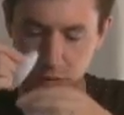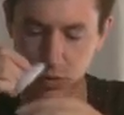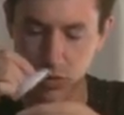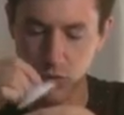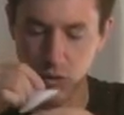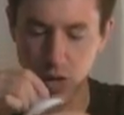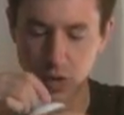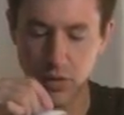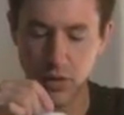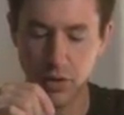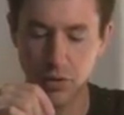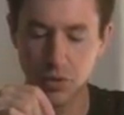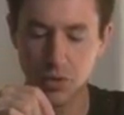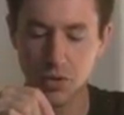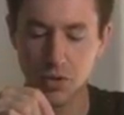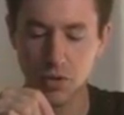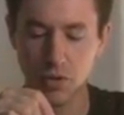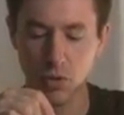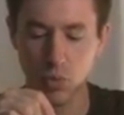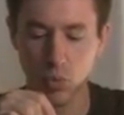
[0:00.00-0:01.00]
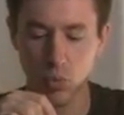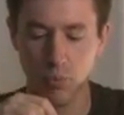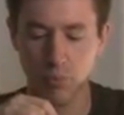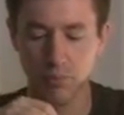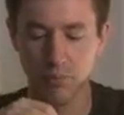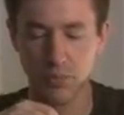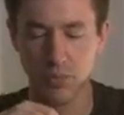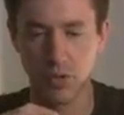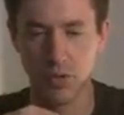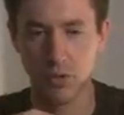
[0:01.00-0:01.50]
Okay, now the
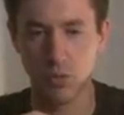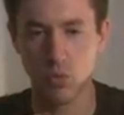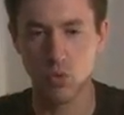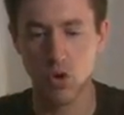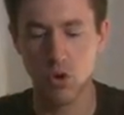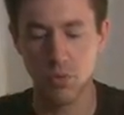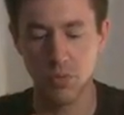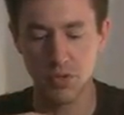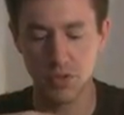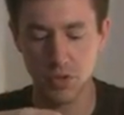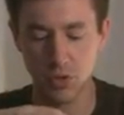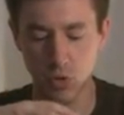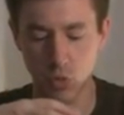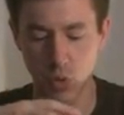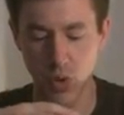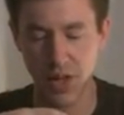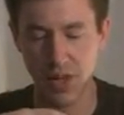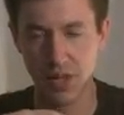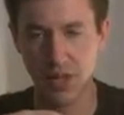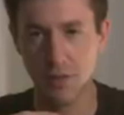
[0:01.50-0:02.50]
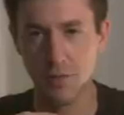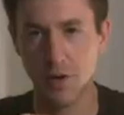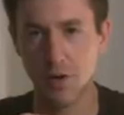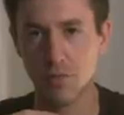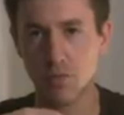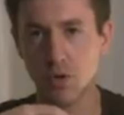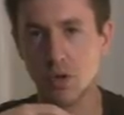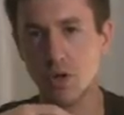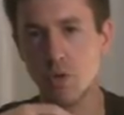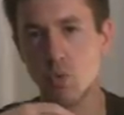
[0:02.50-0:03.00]
aromas in the wet leaf
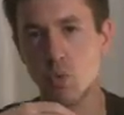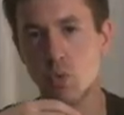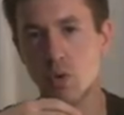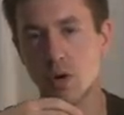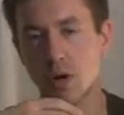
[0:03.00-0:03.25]
have really